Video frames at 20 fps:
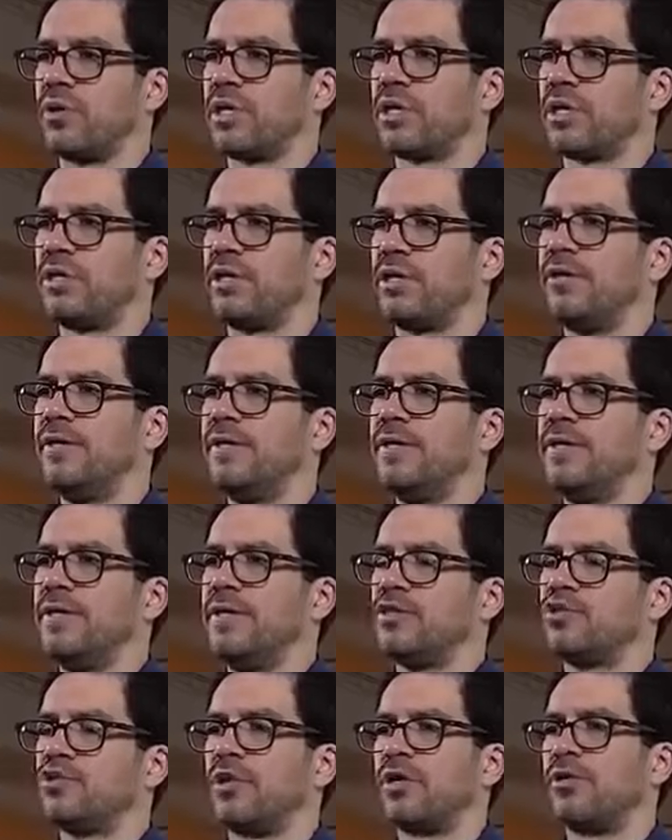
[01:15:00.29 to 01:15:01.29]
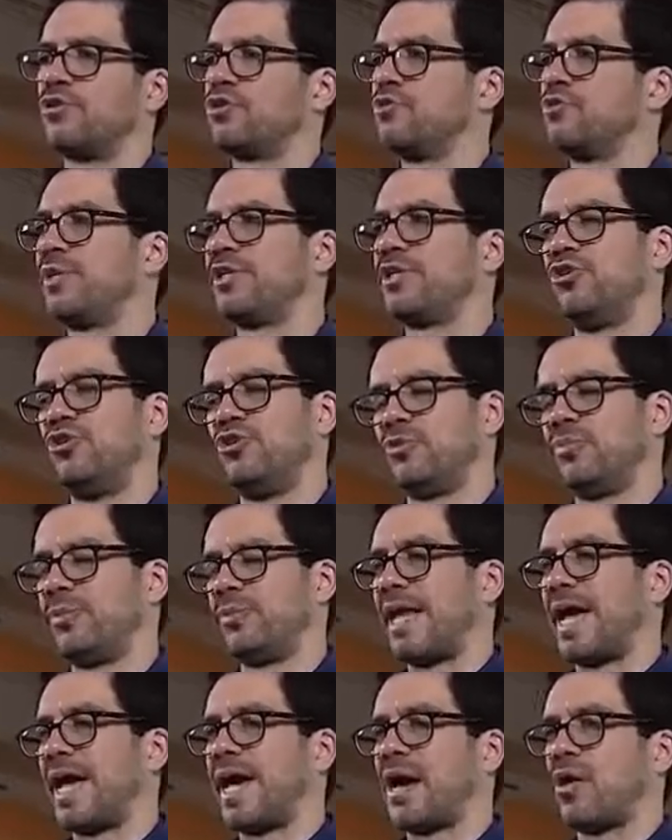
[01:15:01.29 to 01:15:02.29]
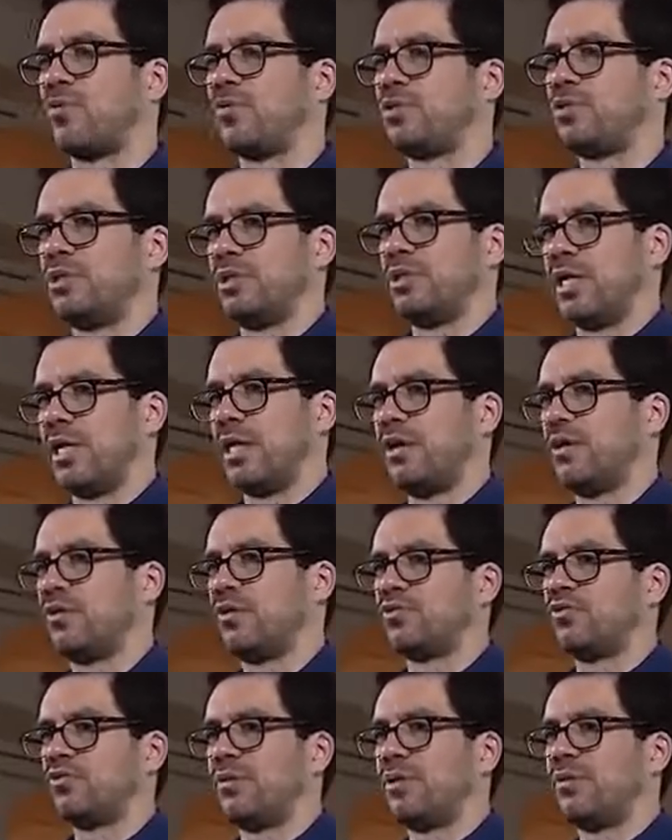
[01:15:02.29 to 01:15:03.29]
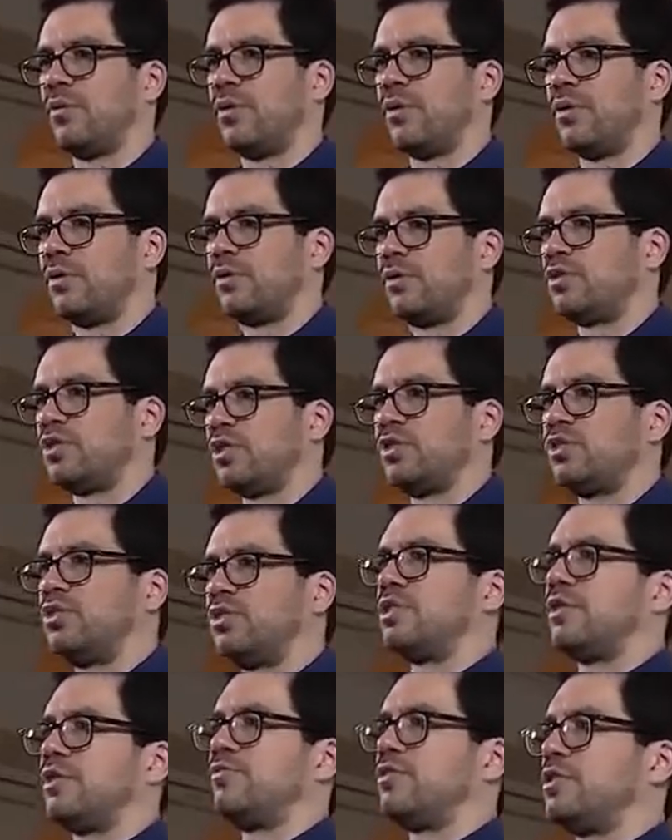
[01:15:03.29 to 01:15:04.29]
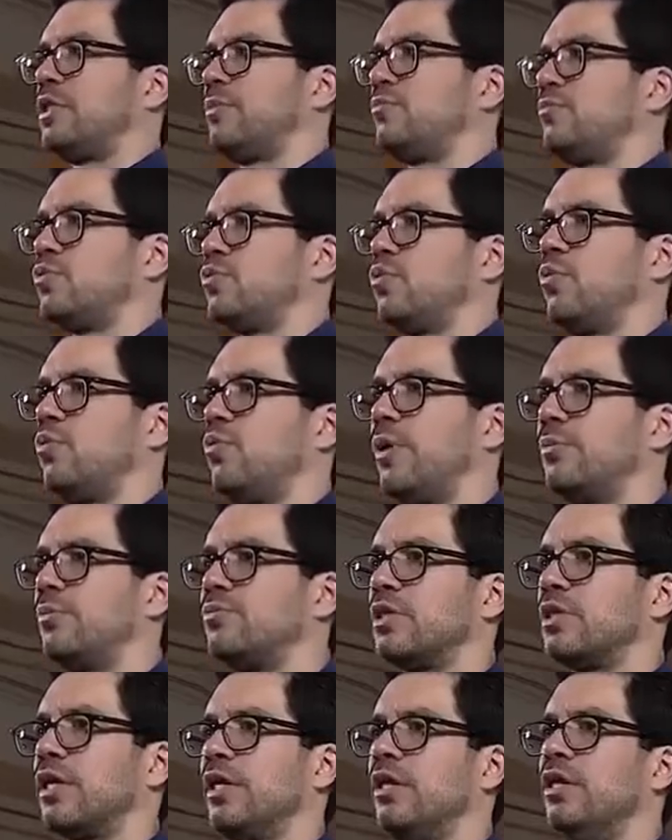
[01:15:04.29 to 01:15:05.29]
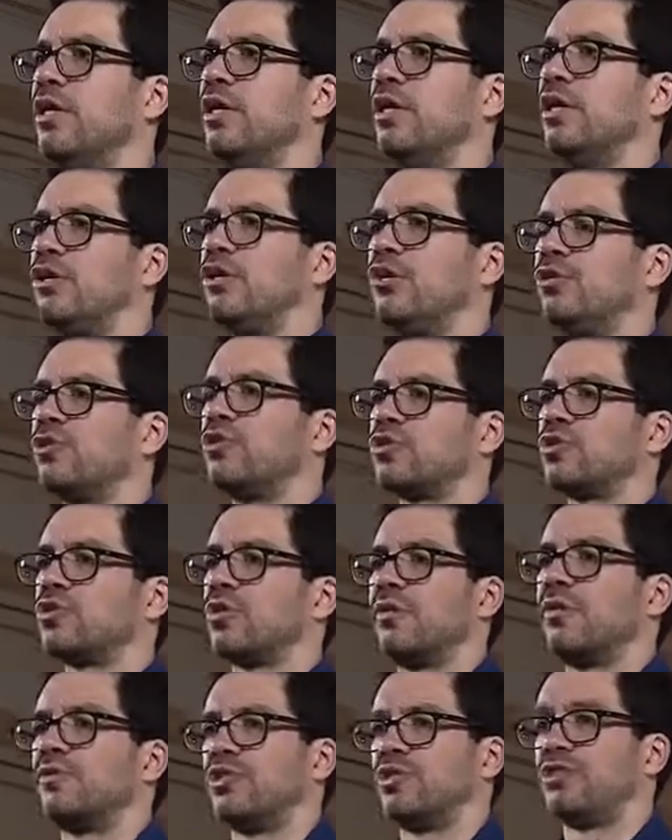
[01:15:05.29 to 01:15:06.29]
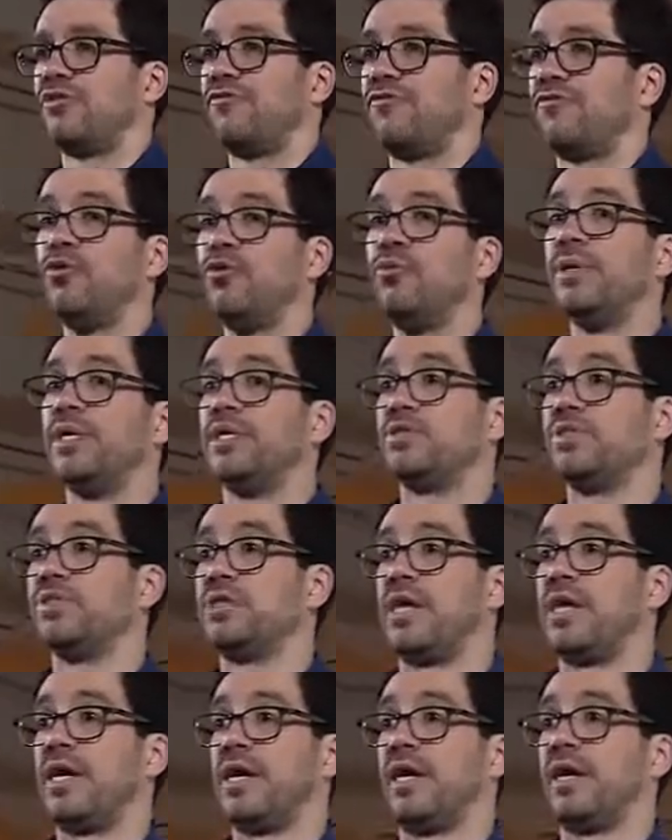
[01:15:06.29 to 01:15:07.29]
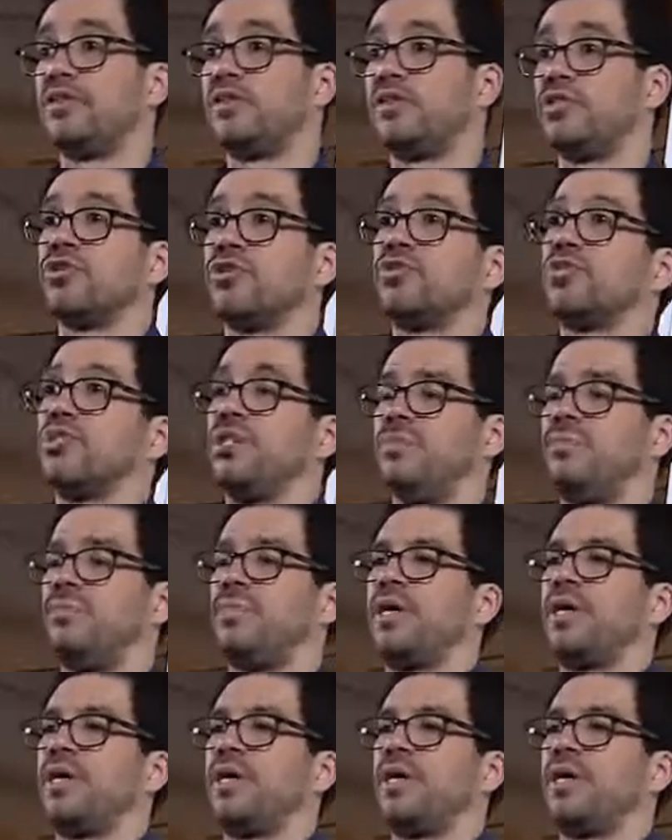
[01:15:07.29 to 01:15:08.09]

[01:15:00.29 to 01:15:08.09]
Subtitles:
correctly. So I don't expect you to spend hours a day on the 67 Steps website. You can start out with just a few minutes a day and still see